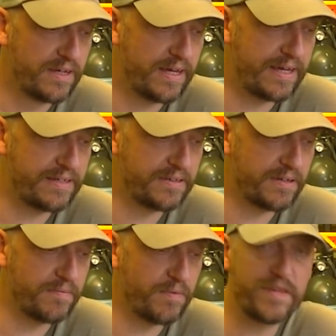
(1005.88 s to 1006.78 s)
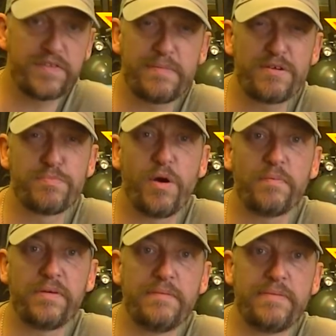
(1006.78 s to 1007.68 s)
And one of the most
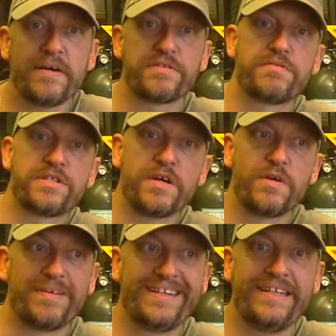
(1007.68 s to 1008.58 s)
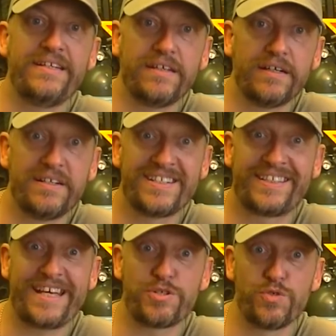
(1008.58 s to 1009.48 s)
popular bars of soap in India is
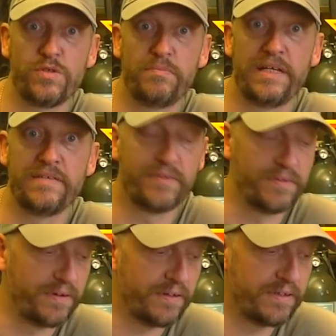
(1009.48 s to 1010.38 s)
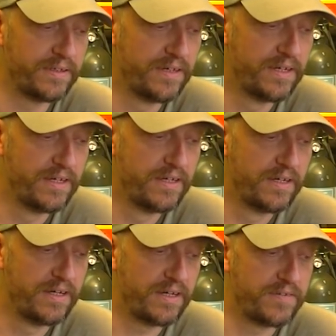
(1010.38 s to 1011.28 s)
Dettol, believe it or not.
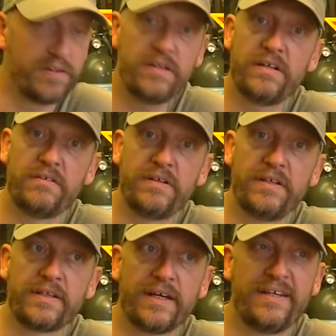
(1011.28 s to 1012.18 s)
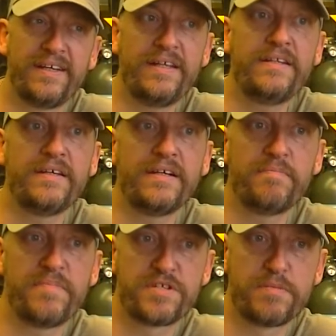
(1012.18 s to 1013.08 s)
And I thought, oh, right, okay, India,
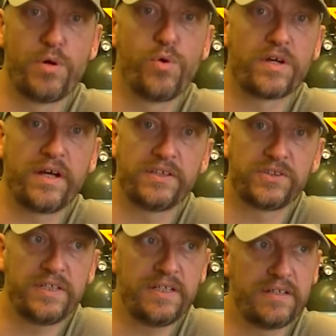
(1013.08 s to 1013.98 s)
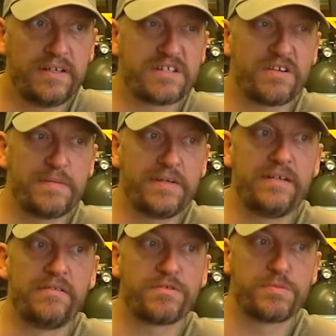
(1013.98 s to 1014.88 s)
it's a poorer country. There's going to
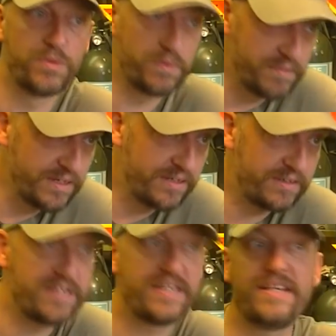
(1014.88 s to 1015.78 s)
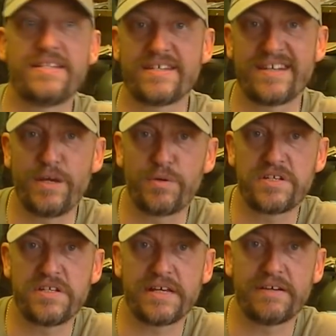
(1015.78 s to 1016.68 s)
be lots more diseases and
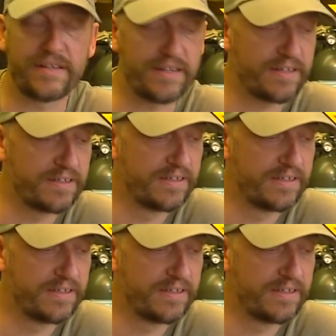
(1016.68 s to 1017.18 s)
illnesses out there.